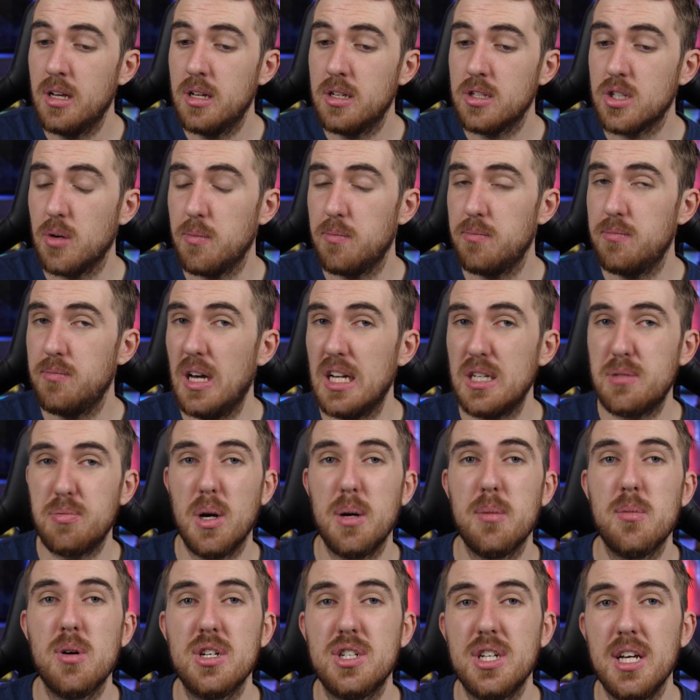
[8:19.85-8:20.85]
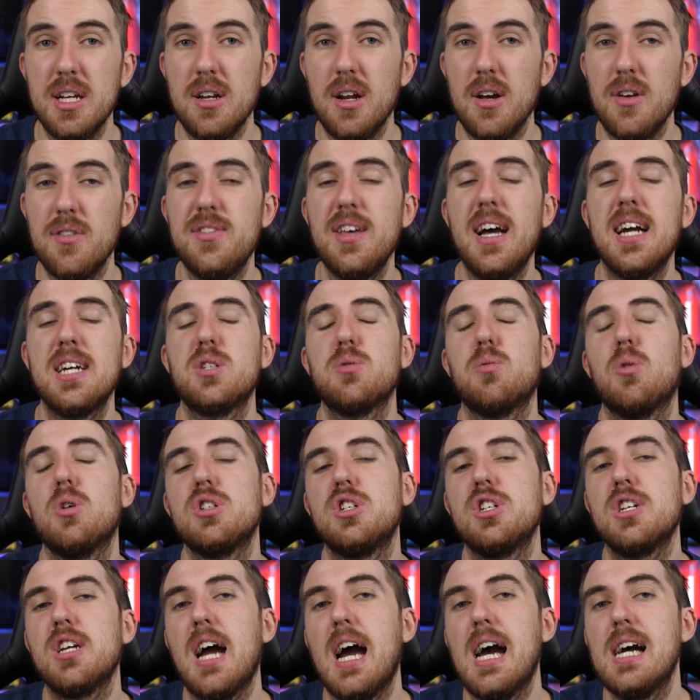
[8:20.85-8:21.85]
So that's pretty much it. Thanks for
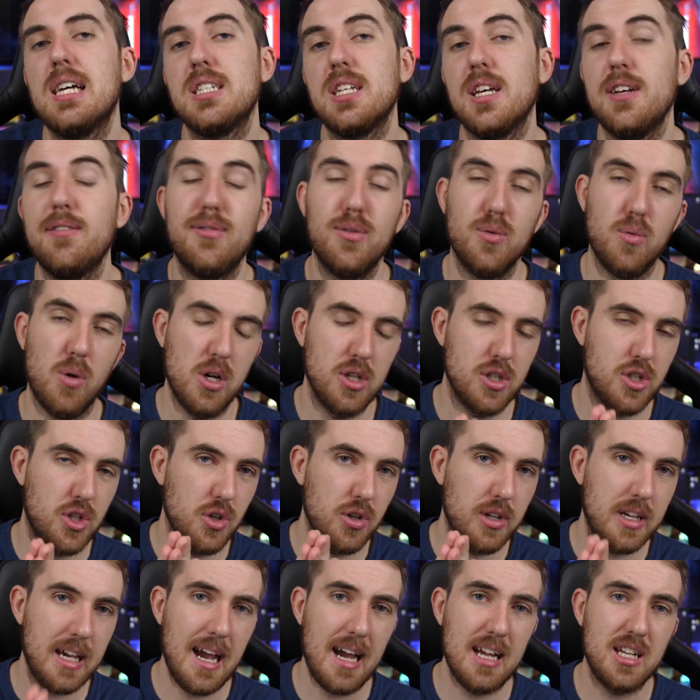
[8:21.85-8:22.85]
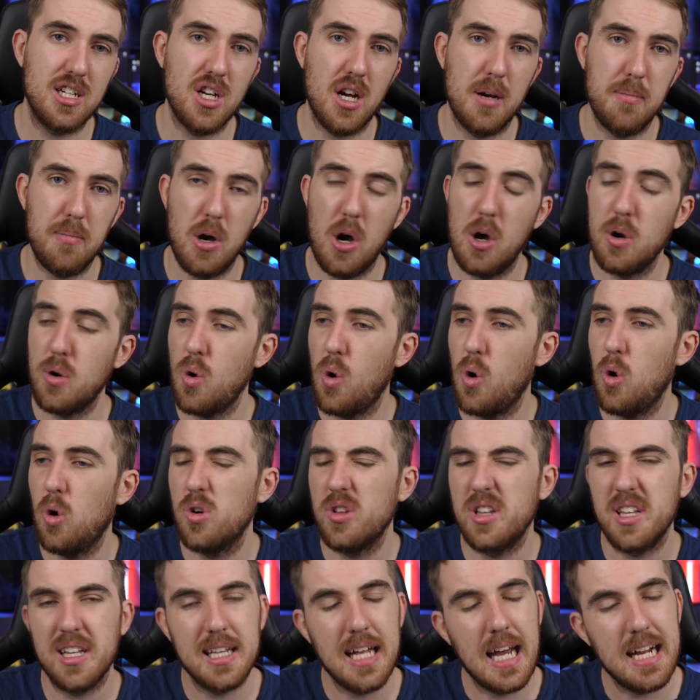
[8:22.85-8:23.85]
watching, guys. If you want to catch up on
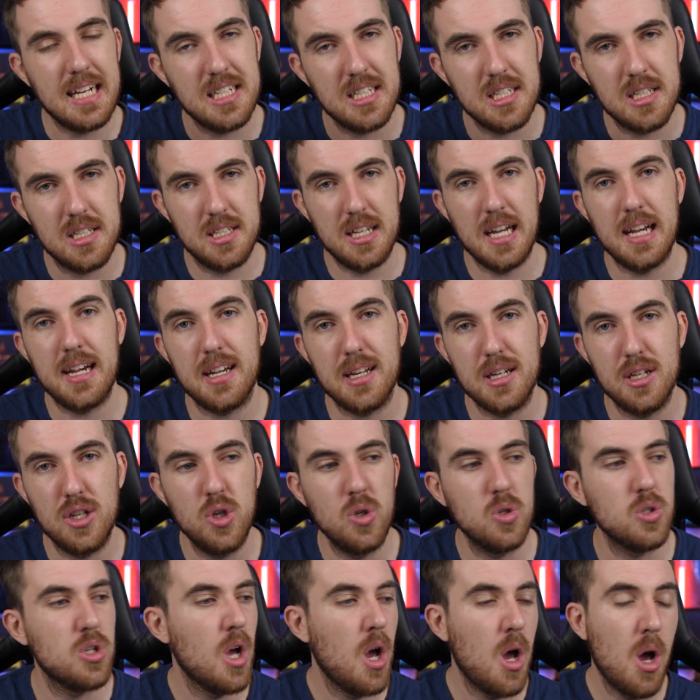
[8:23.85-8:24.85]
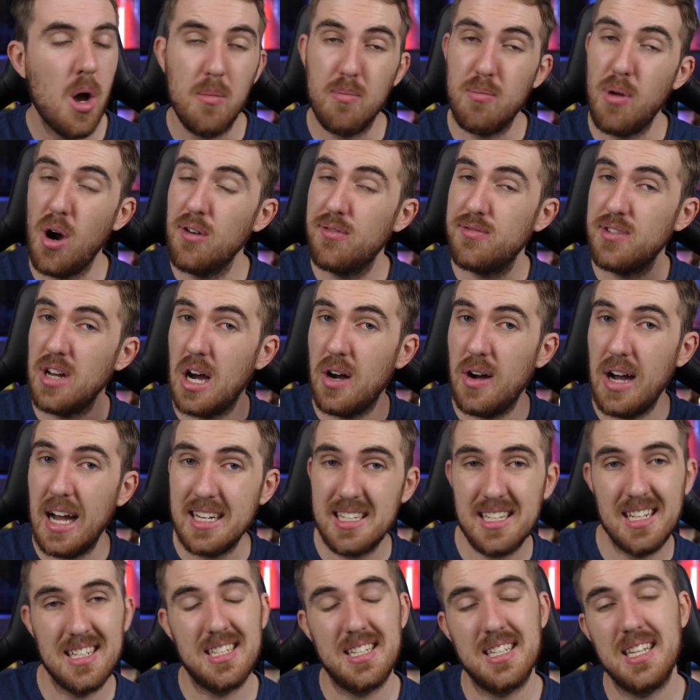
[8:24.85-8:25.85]
all the latest tech news, both now
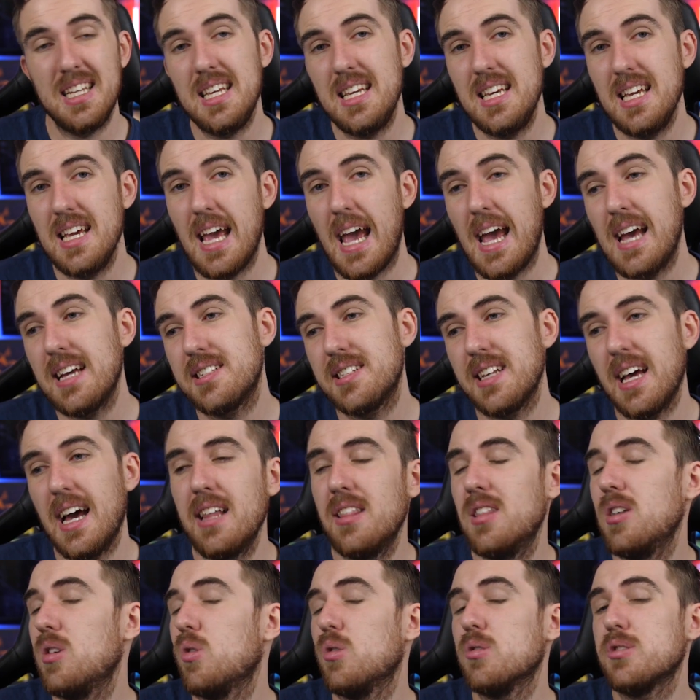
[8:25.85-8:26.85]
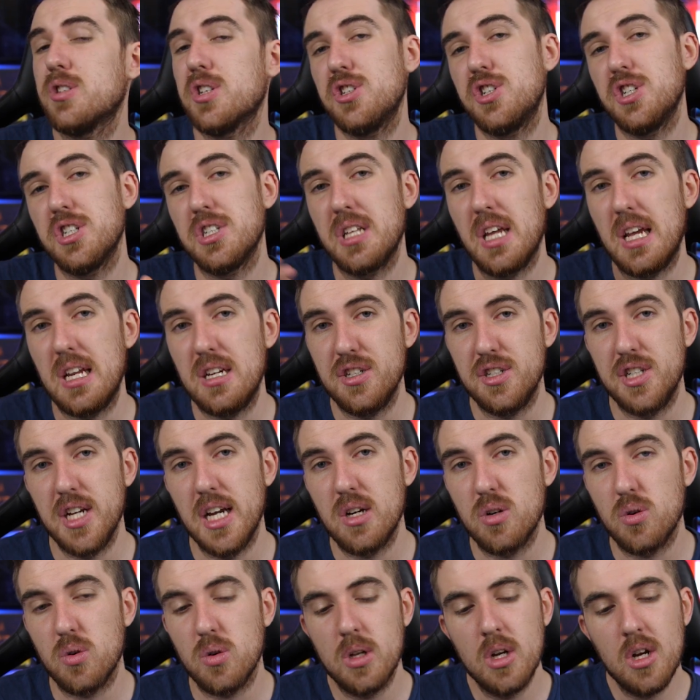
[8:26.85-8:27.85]
at CES and then also just in
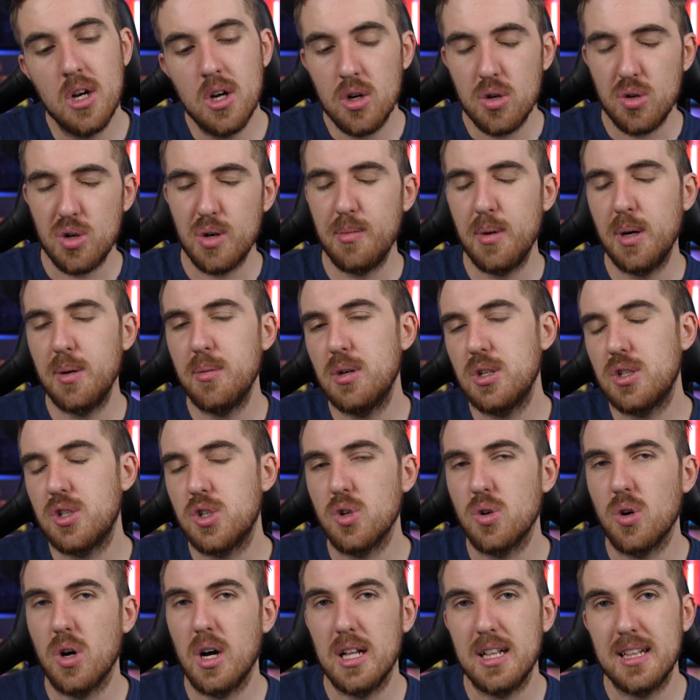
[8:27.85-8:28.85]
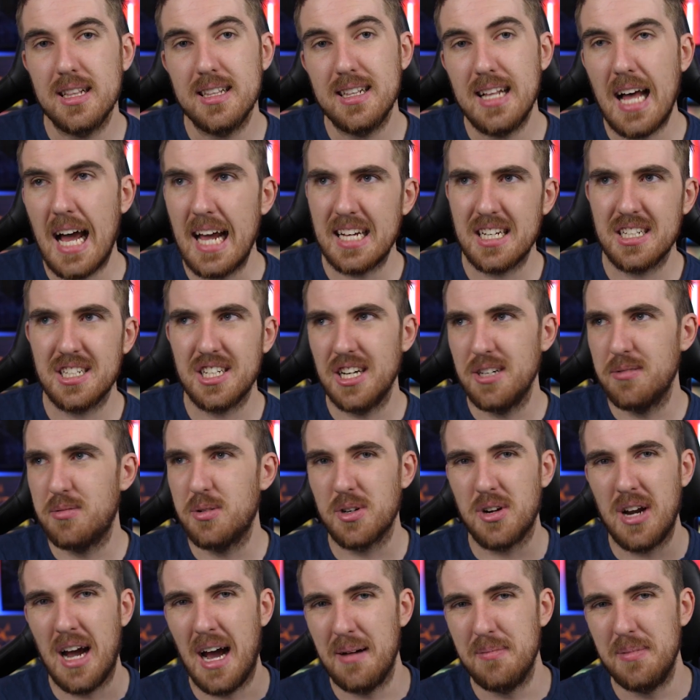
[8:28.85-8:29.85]
general, remember to like, share,
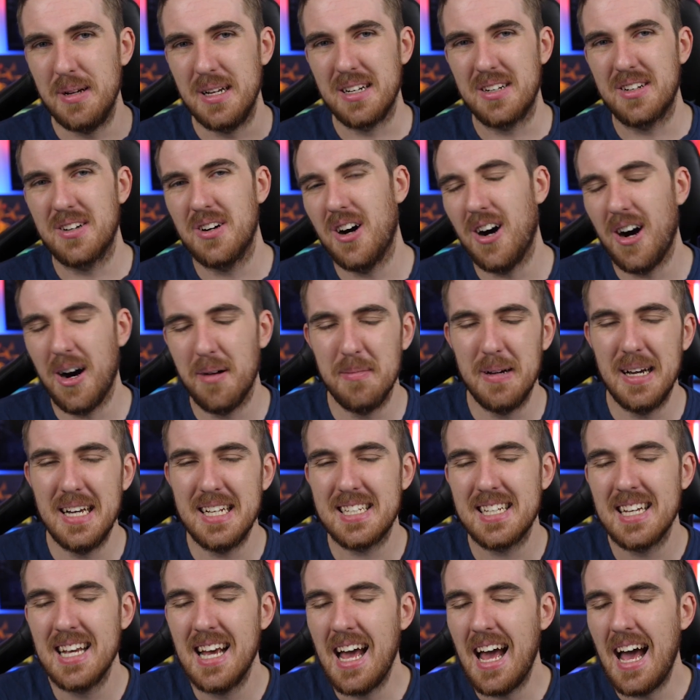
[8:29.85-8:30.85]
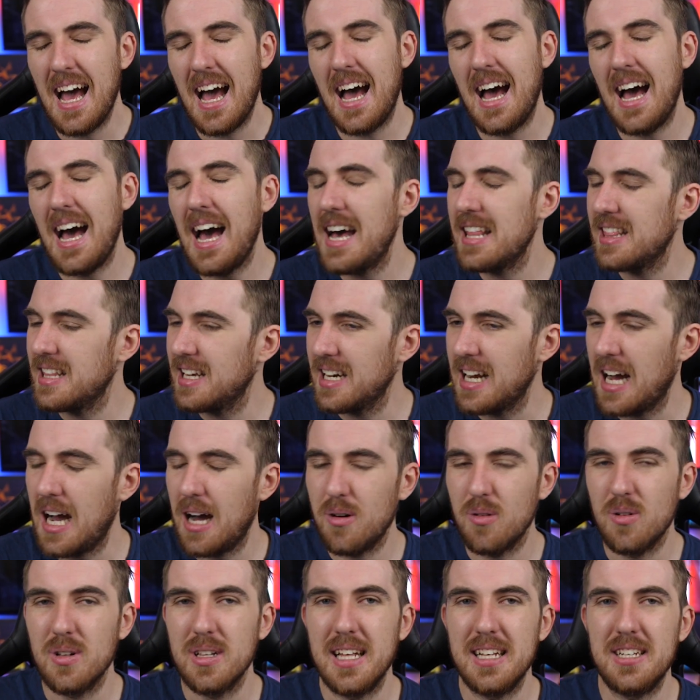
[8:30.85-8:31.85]
subscribe, and comment, and then I
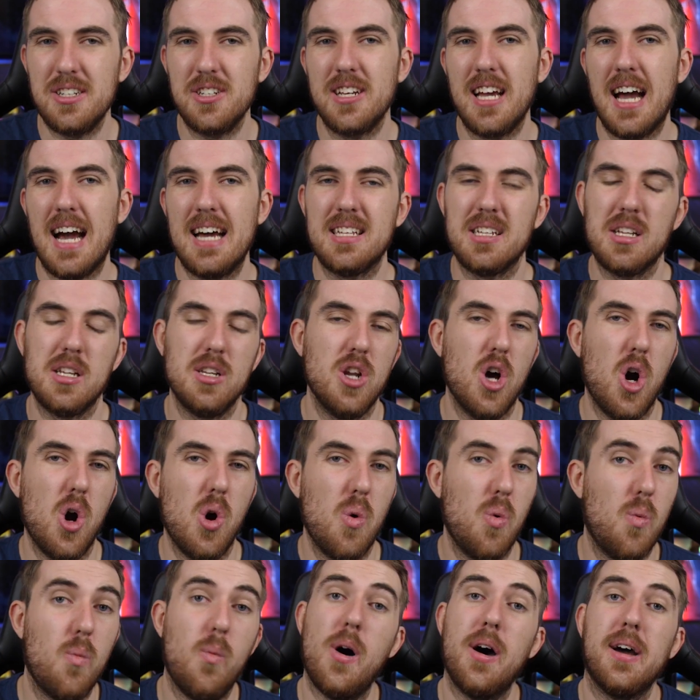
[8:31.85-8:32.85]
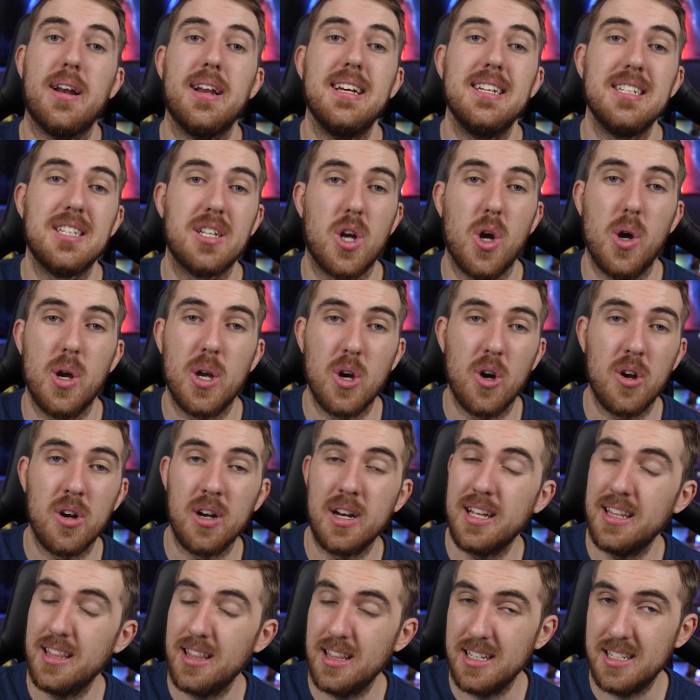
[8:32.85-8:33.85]
will let you guys know what is going on
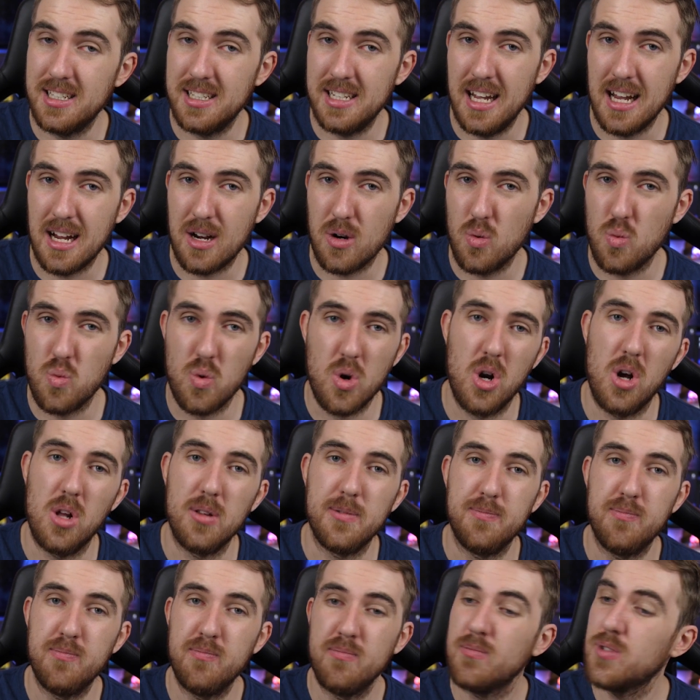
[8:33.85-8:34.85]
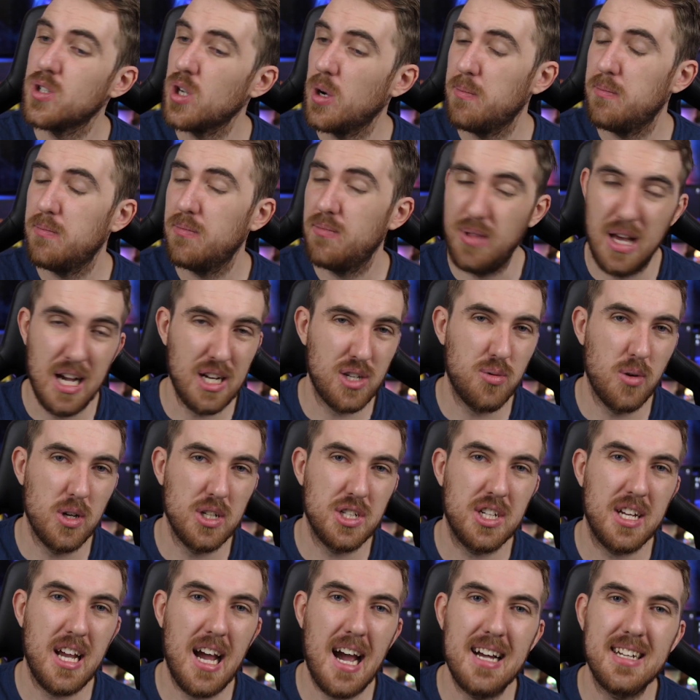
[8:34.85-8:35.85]
in the tech world. So thanks for
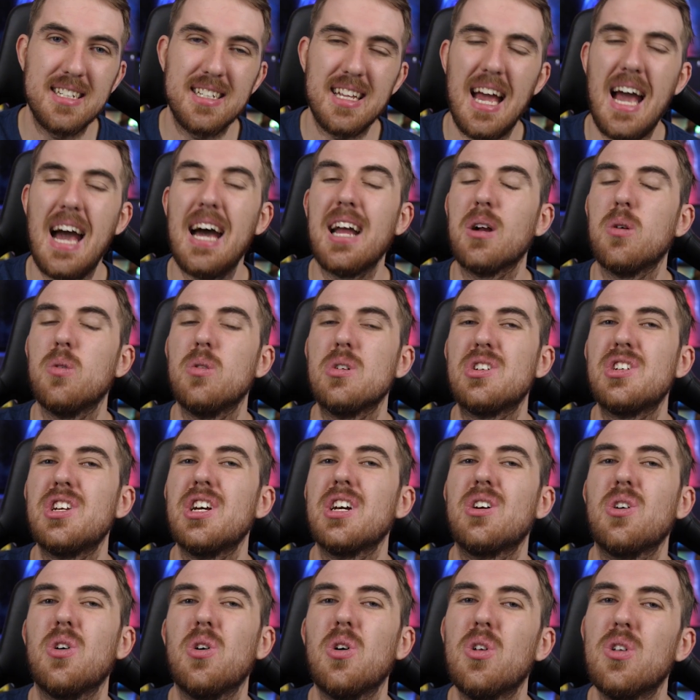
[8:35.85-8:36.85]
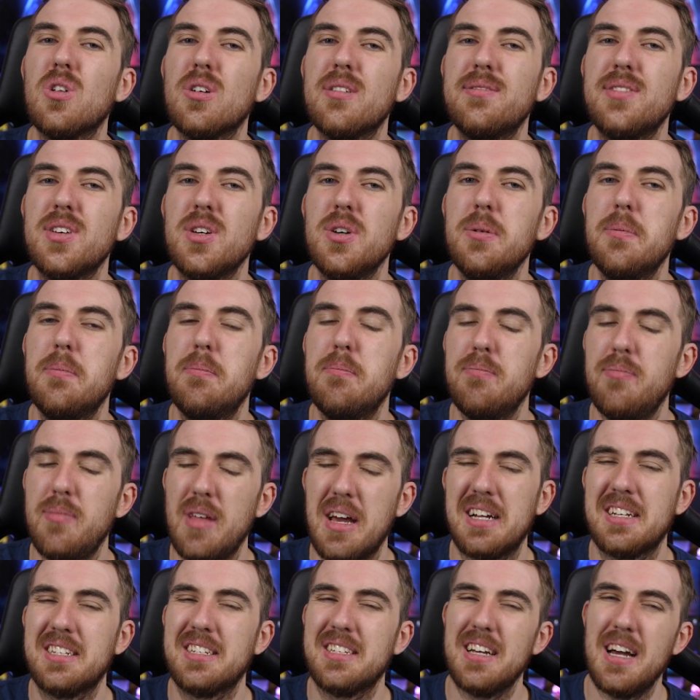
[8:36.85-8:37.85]
watching, guys, and I will check all of you
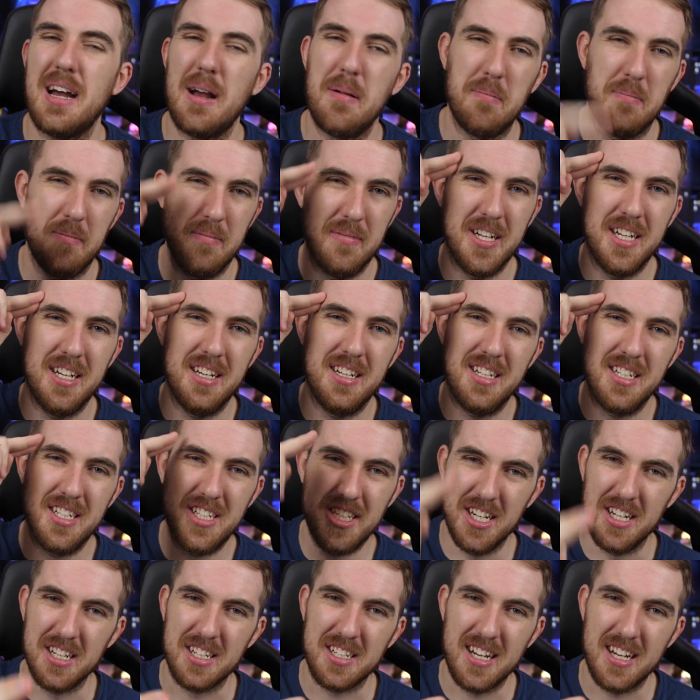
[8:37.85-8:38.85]
next time. Cheers,